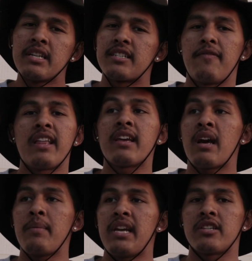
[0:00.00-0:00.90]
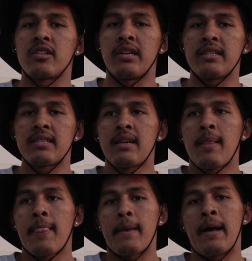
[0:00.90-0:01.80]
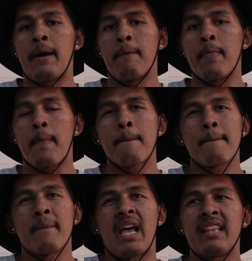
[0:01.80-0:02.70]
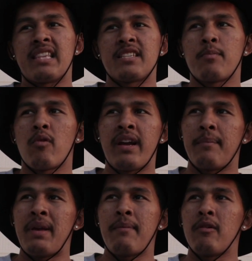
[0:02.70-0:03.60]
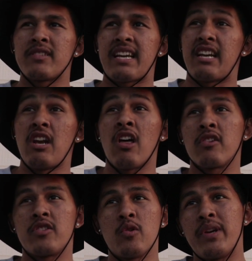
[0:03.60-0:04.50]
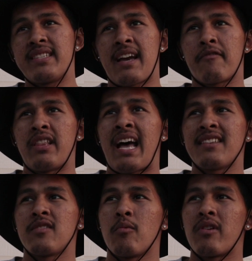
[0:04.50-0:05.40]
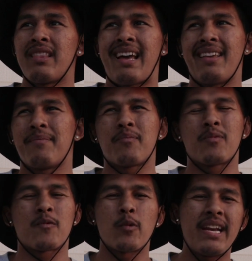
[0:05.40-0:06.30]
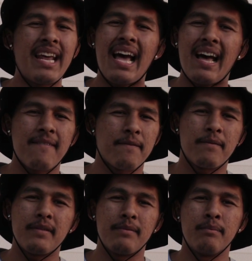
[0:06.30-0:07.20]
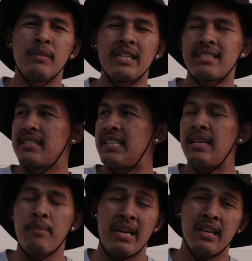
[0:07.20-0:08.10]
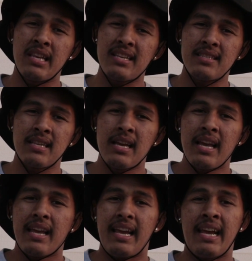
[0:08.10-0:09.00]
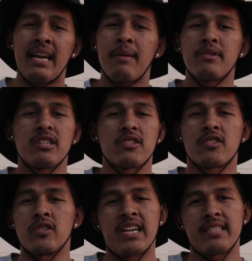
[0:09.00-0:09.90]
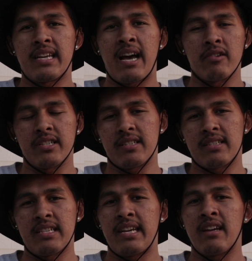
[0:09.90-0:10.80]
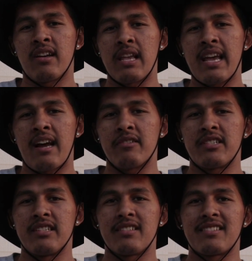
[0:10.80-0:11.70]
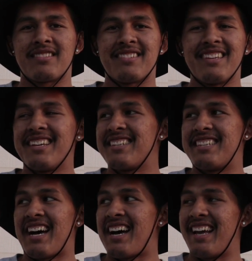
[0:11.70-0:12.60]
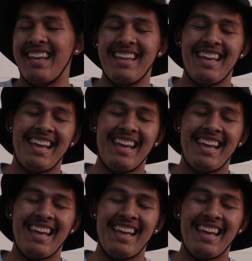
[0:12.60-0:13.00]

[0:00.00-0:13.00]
She finally got me insurance. At this point, maybe it was like another 2 weeks after that, so we're like 3.5 months deep into this, and I'm just stressing out, just sitting on the couch, just dying.